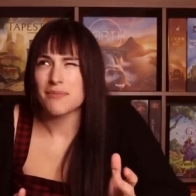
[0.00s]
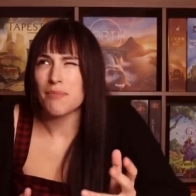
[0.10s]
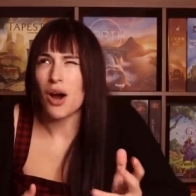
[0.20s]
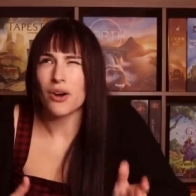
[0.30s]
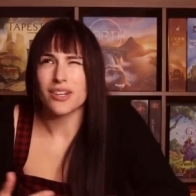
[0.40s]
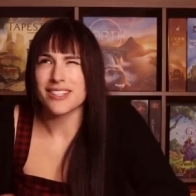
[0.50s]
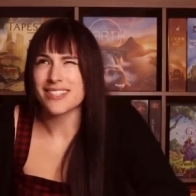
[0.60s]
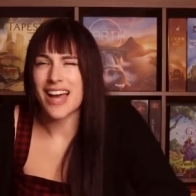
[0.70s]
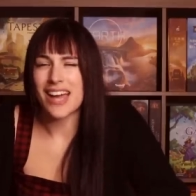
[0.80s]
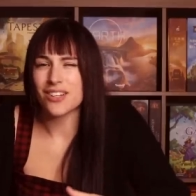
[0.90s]
party
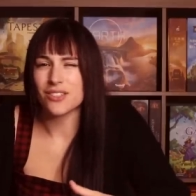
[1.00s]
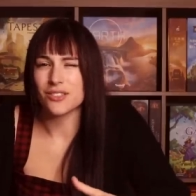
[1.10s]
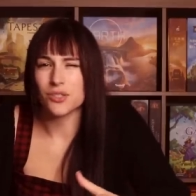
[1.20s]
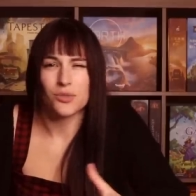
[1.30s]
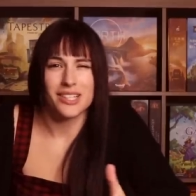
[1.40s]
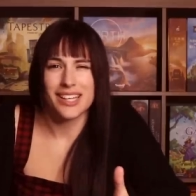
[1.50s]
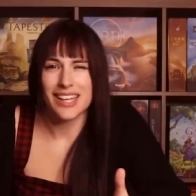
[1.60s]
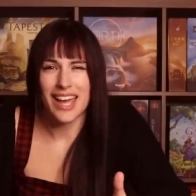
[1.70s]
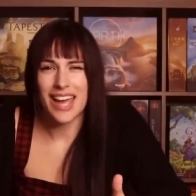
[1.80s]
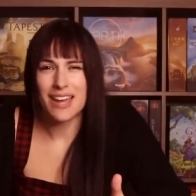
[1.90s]
style doodling
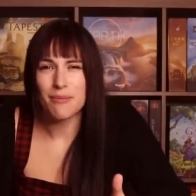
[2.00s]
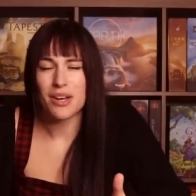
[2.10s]
game.